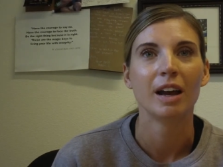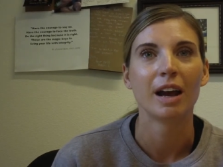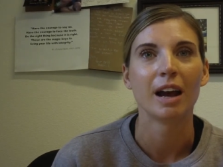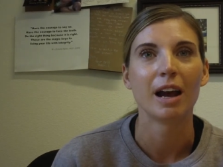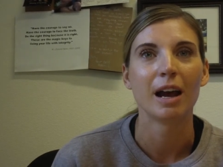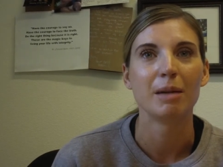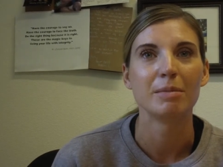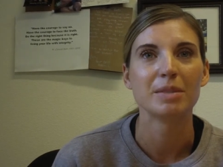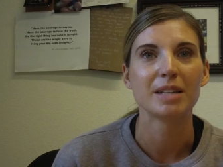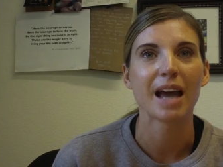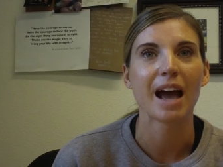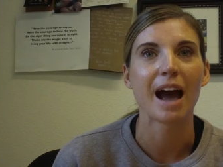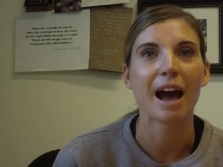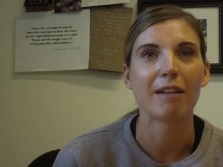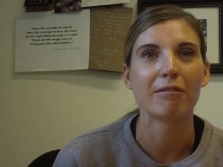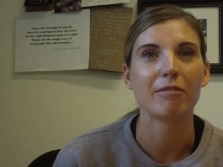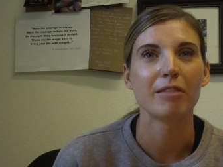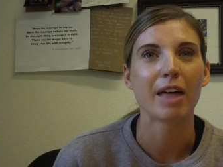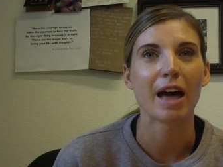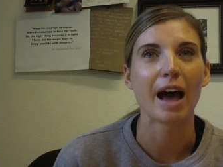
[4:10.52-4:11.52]
to
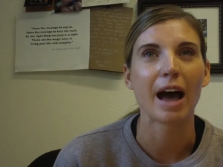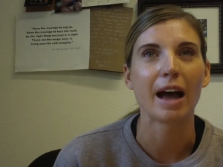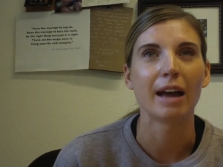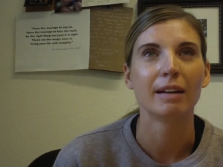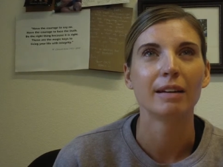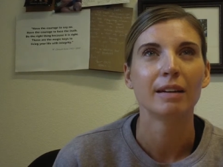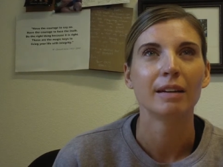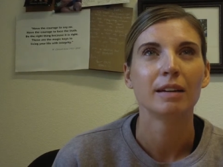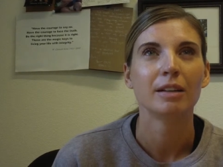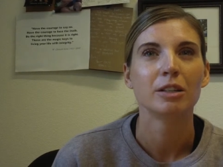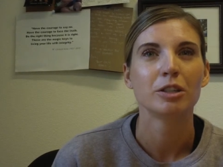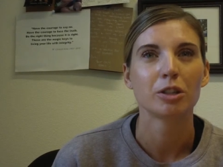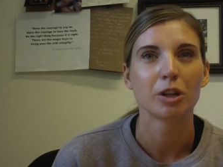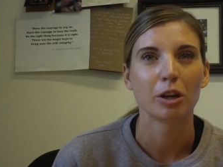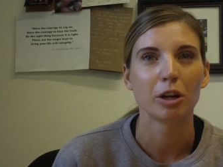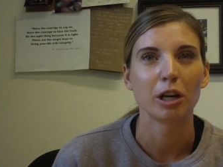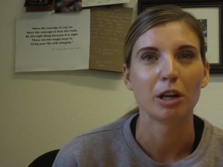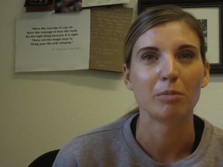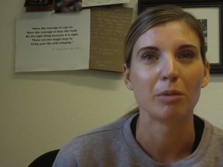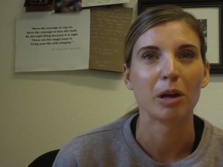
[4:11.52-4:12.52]
have that
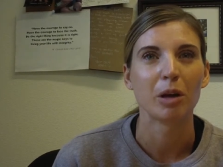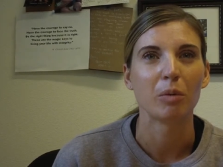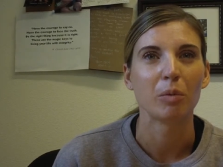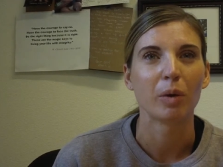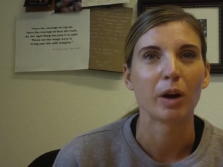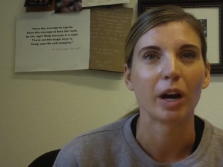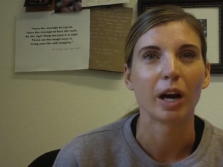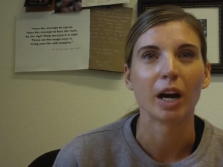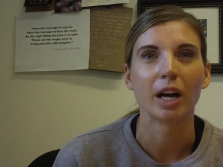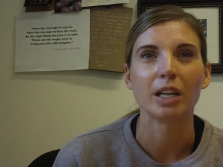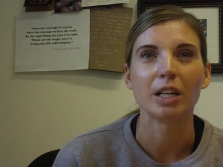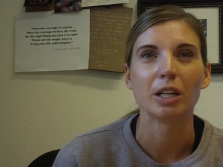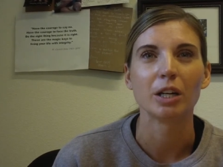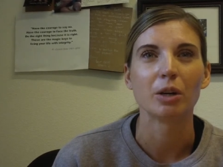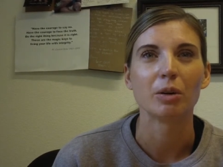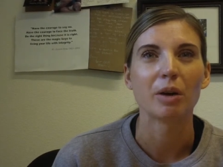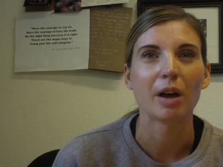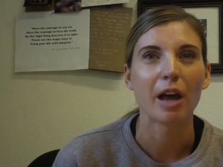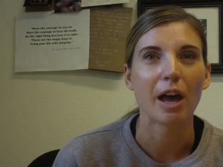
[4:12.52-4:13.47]
tournament where, you know,